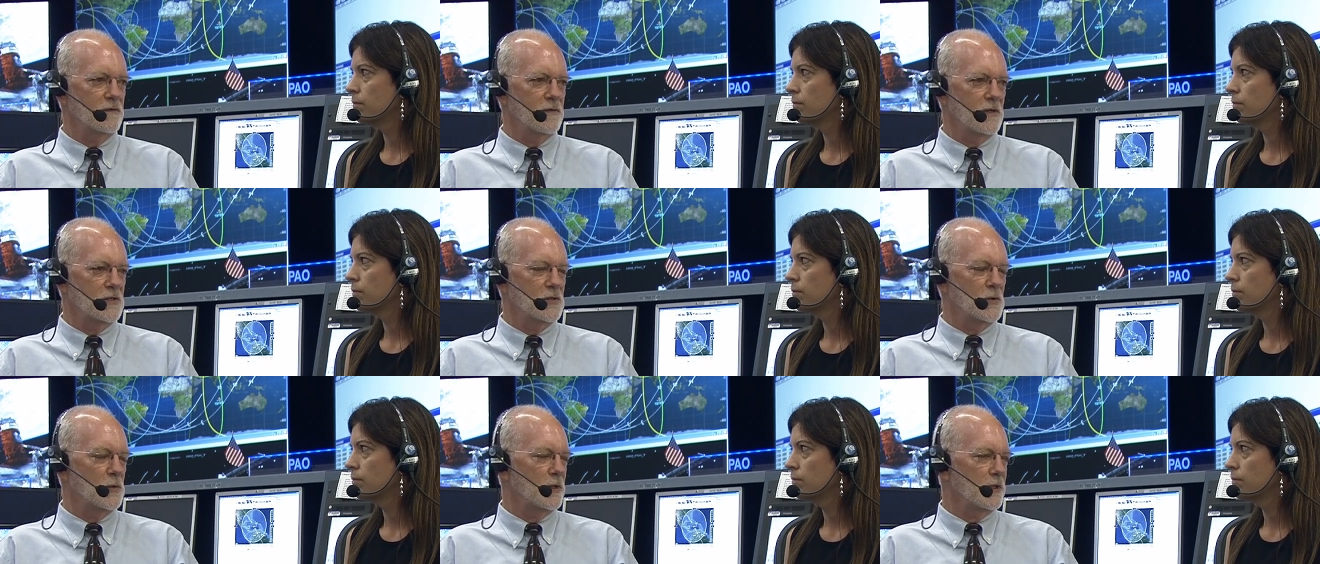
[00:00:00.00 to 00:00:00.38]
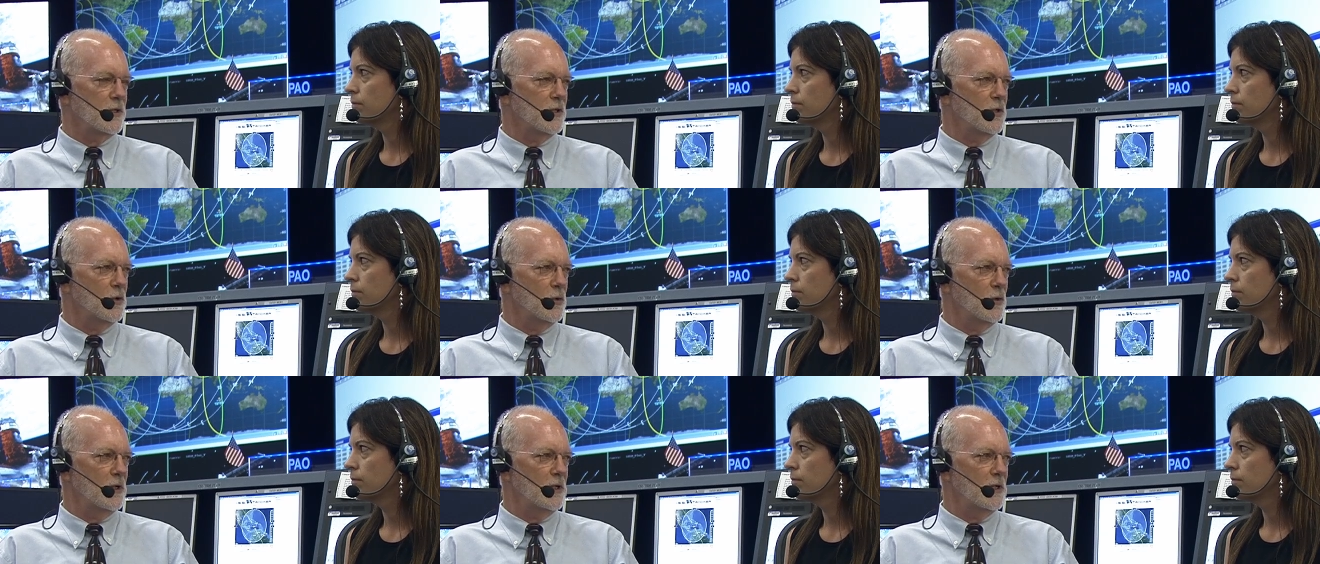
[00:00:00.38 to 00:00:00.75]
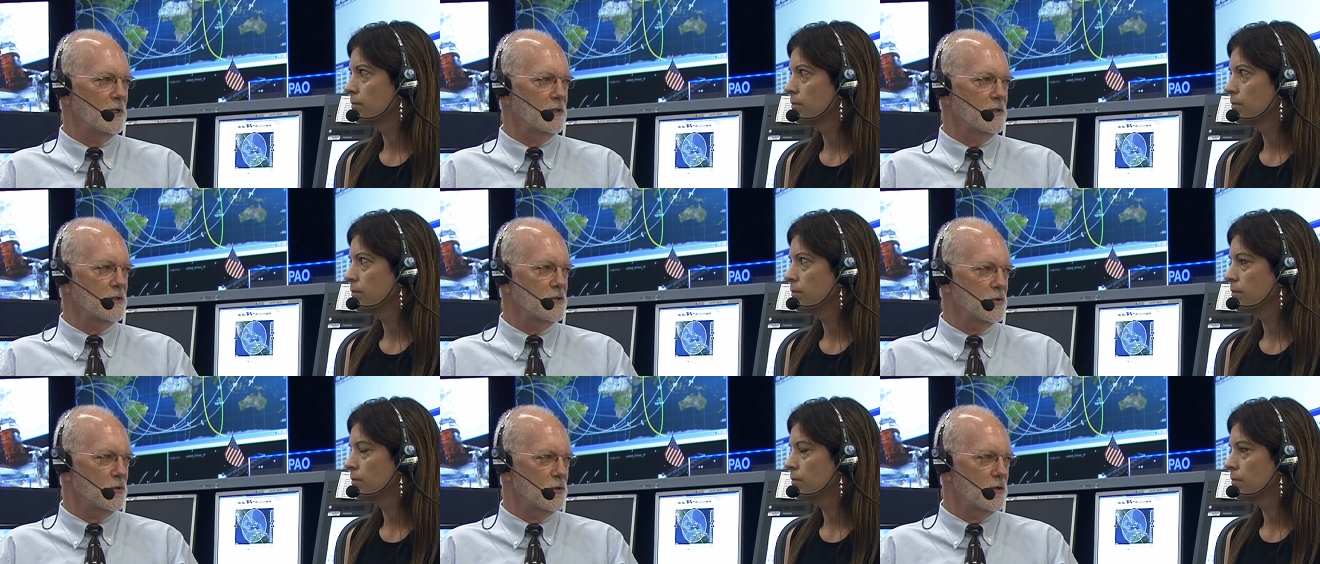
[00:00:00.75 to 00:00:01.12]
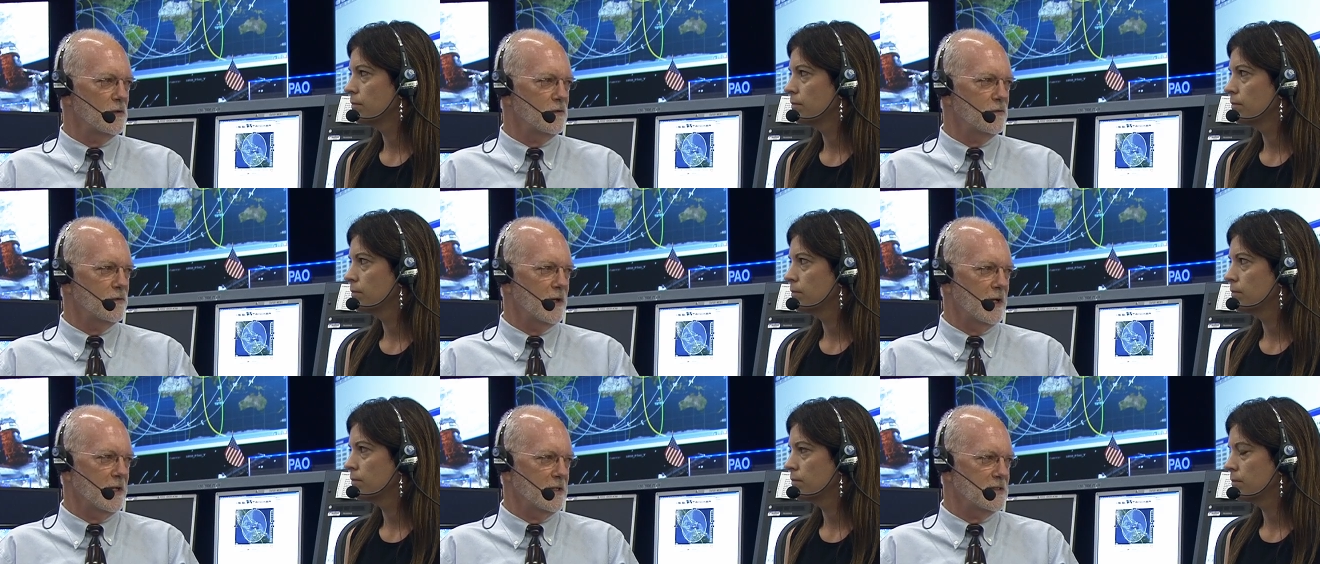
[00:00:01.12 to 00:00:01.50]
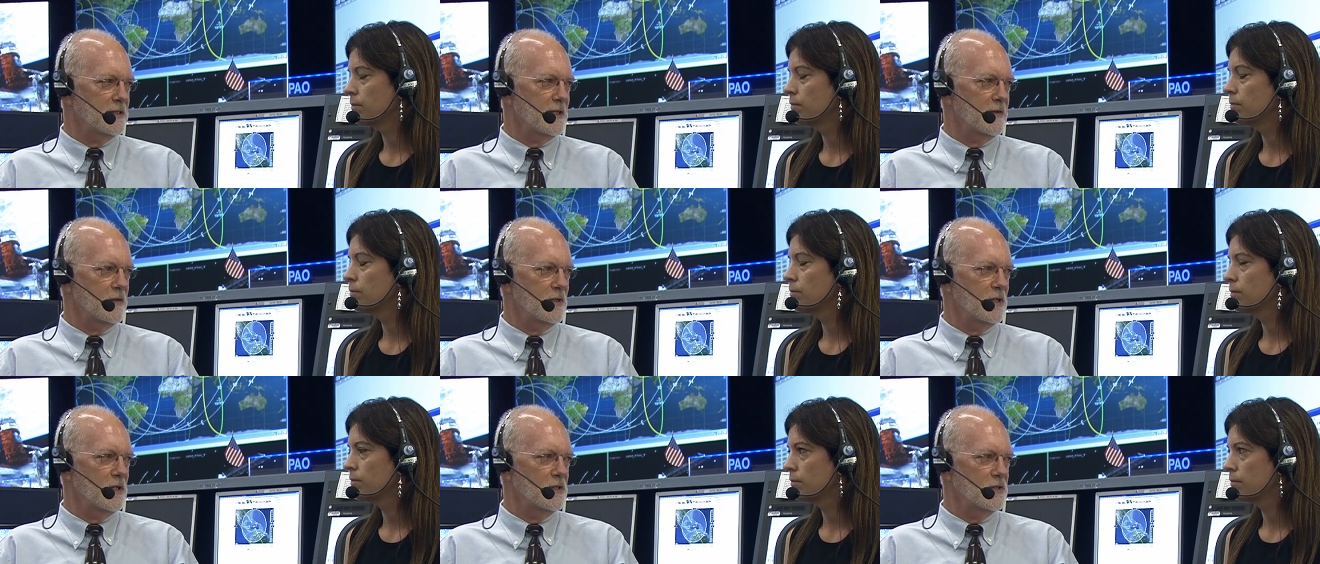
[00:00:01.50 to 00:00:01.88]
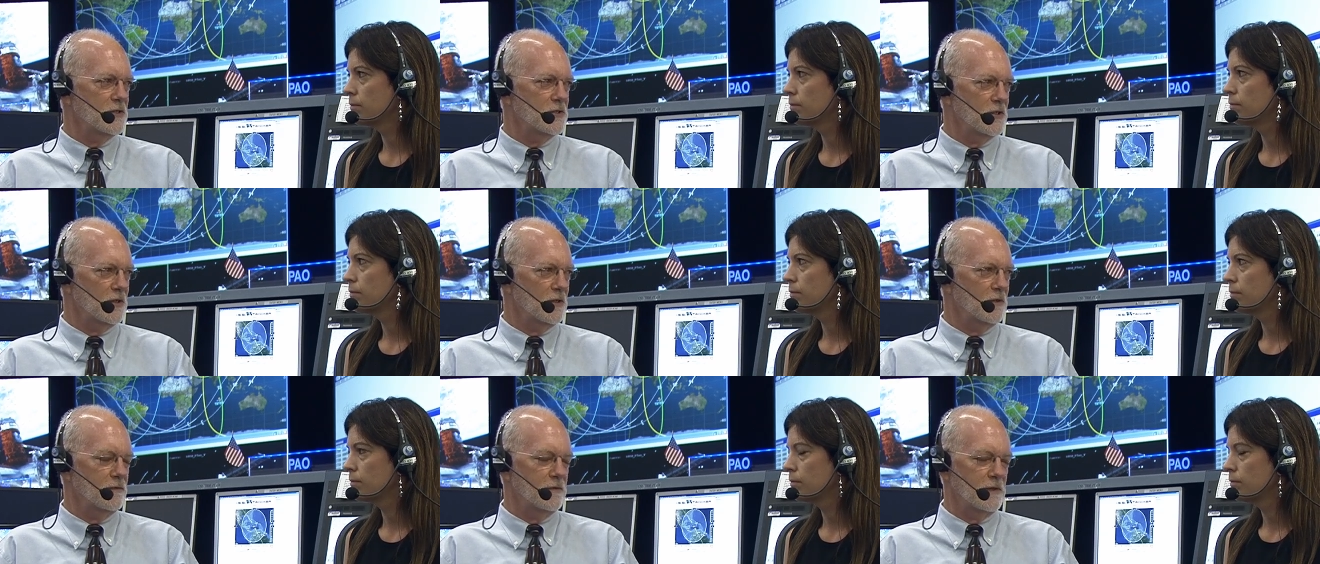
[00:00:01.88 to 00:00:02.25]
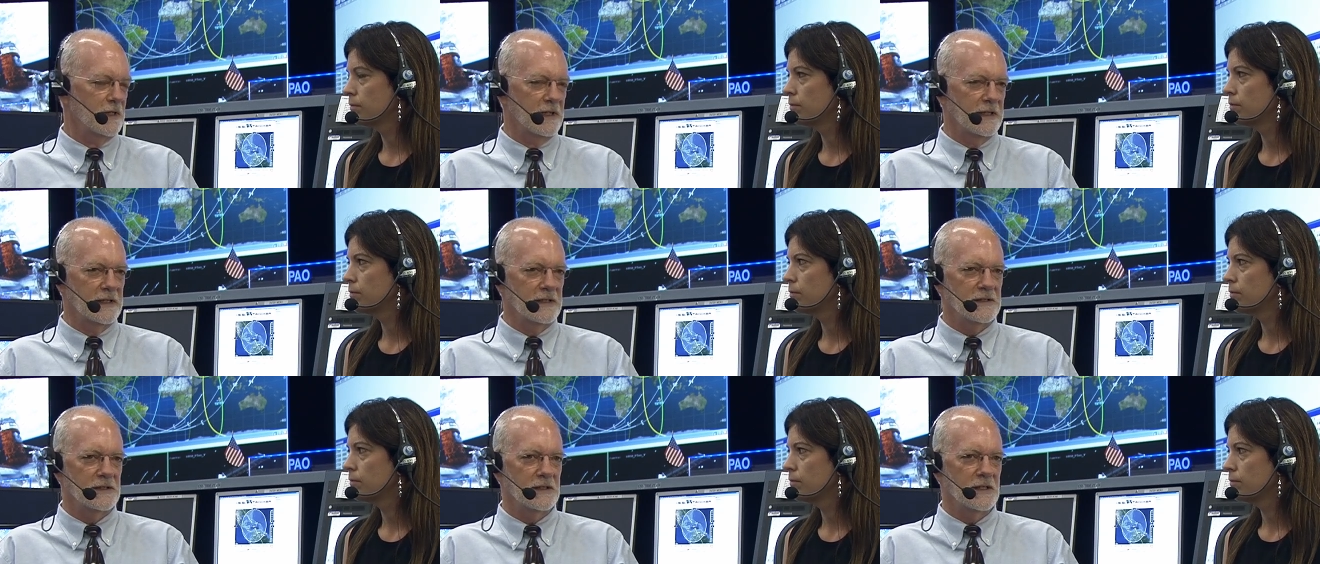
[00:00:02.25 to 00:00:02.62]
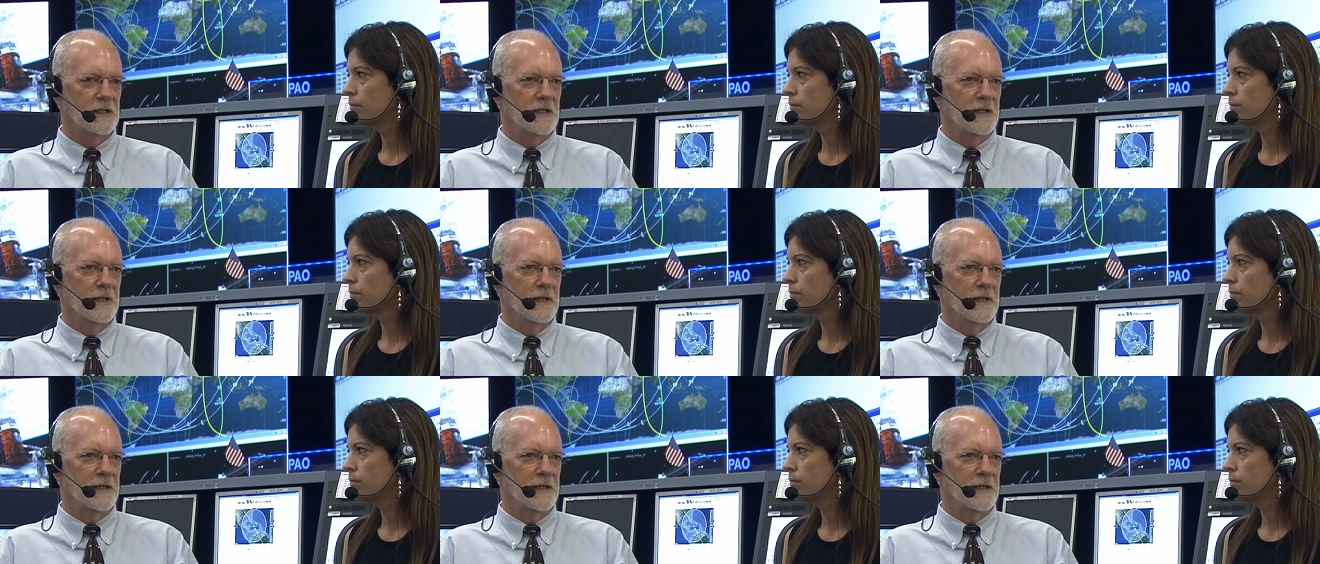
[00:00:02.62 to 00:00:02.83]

Speaker 1: visual acuity on shorter flights, even on shuttle flights,